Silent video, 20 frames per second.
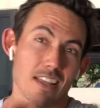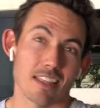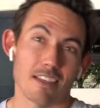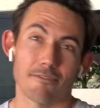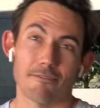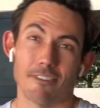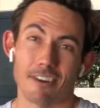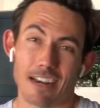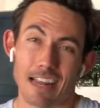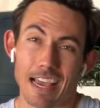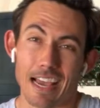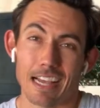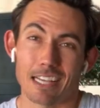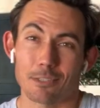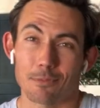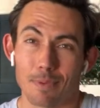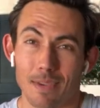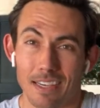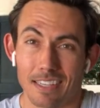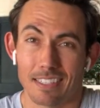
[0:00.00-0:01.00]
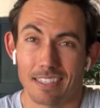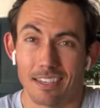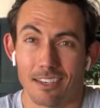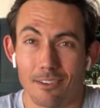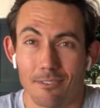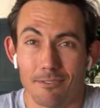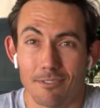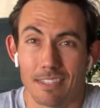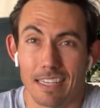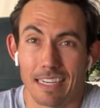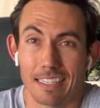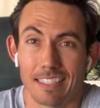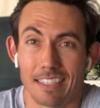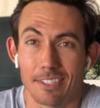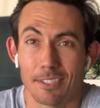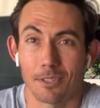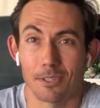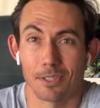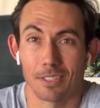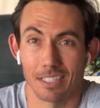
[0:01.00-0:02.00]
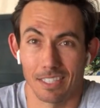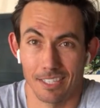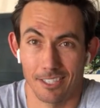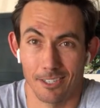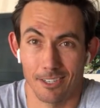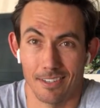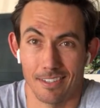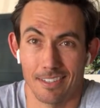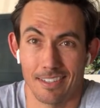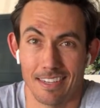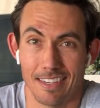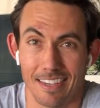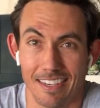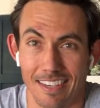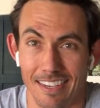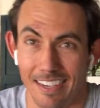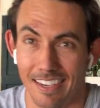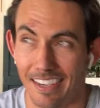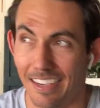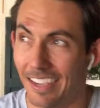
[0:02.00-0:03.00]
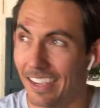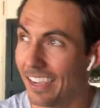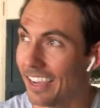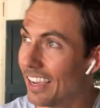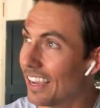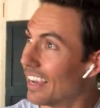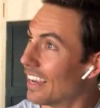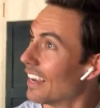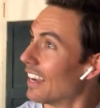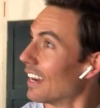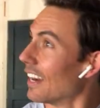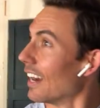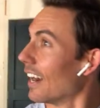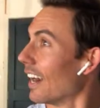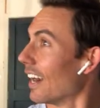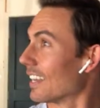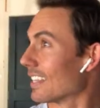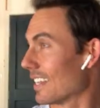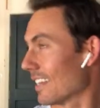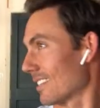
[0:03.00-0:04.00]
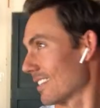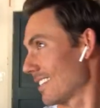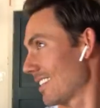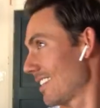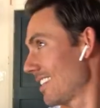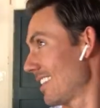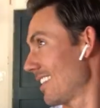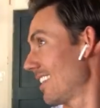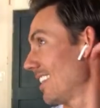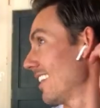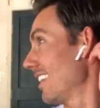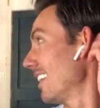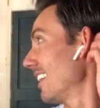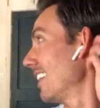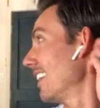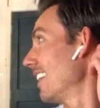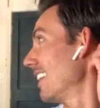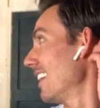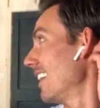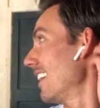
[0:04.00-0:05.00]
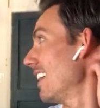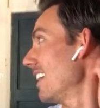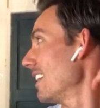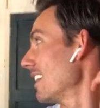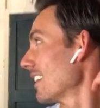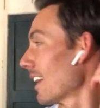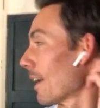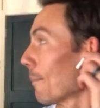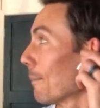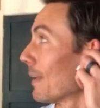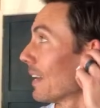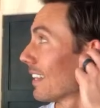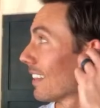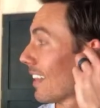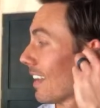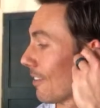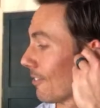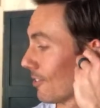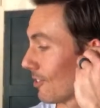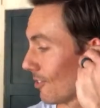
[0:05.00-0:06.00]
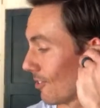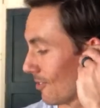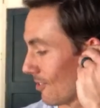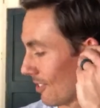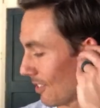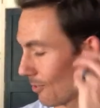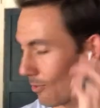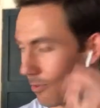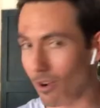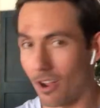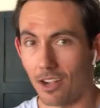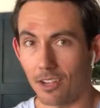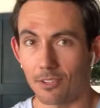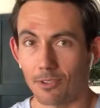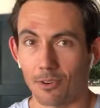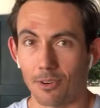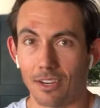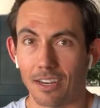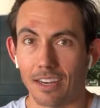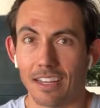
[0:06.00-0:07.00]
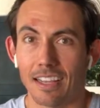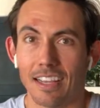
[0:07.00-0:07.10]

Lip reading: the fun aspects of technical glitches. Yes. You got a minute left, so you can rock through it.